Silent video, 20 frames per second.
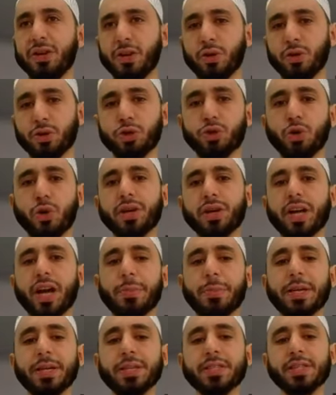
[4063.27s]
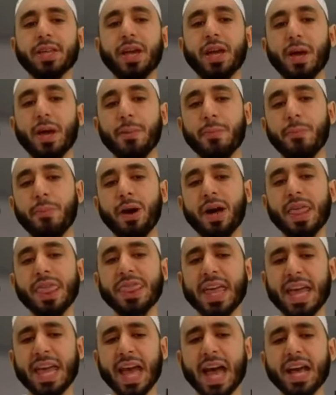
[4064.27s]
shortcomings, but
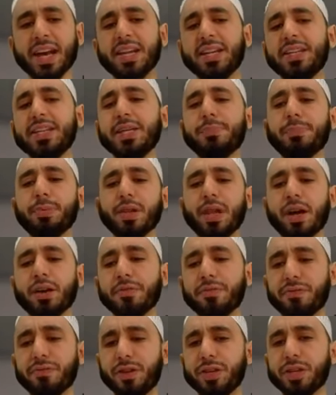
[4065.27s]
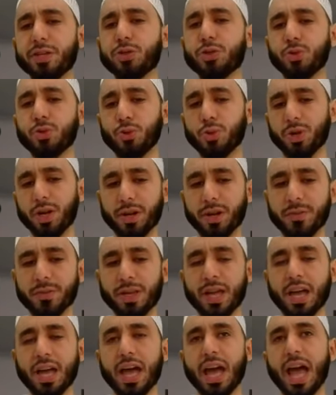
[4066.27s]
they had a deep love for this surah.
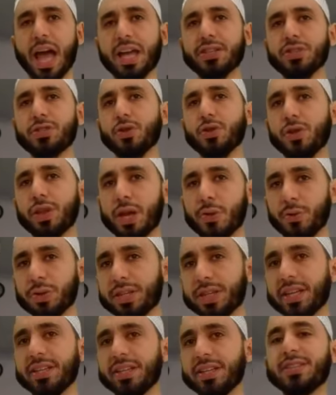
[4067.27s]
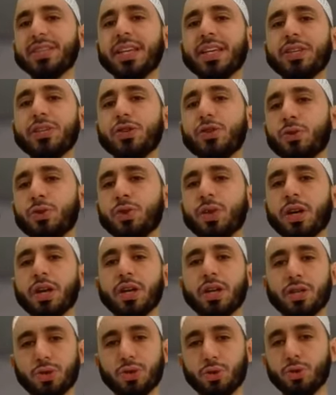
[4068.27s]
And so they would continue
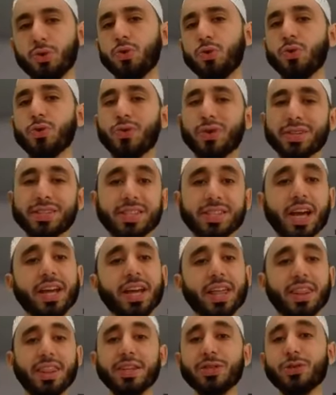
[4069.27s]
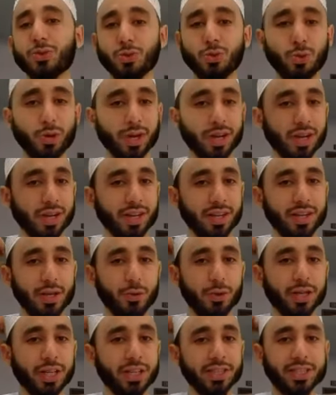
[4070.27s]
to recite this surah. They
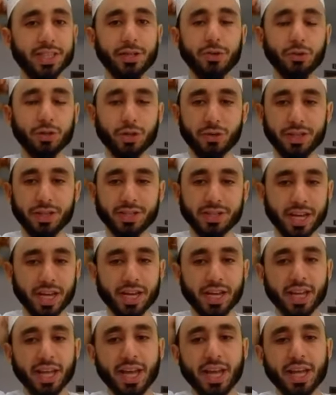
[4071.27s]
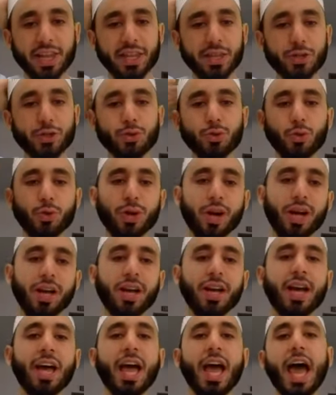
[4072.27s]
would continue to recite this
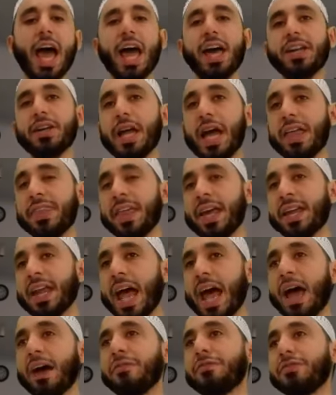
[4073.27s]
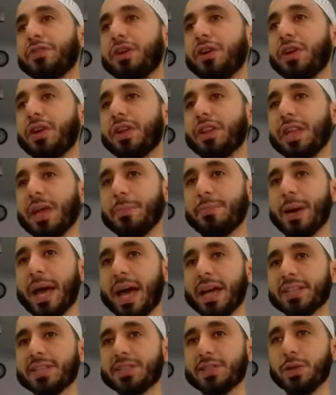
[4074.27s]
surah. And then after they
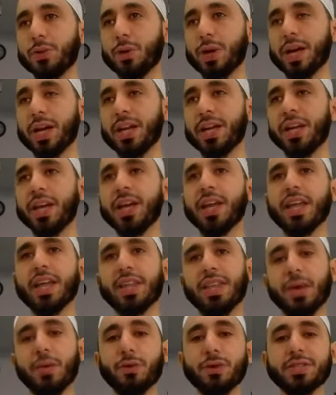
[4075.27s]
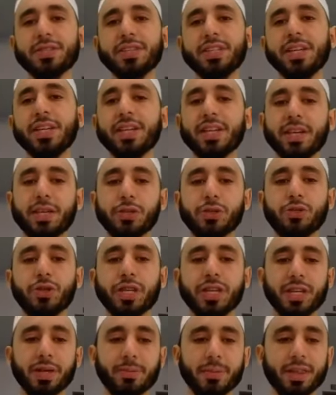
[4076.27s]
passed away, they were seen in a
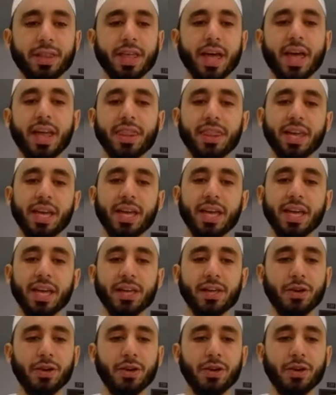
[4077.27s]
dream and that they,